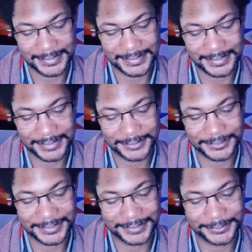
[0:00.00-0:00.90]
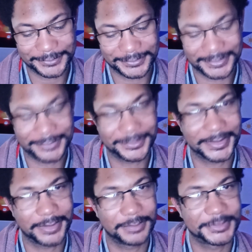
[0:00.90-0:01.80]
don't
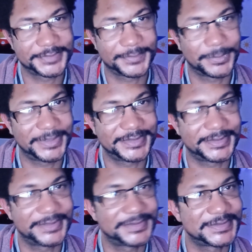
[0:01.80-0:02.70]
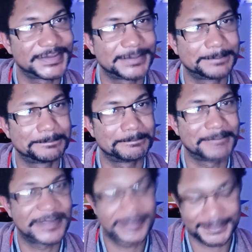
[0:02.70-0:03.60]
care much for white tears. I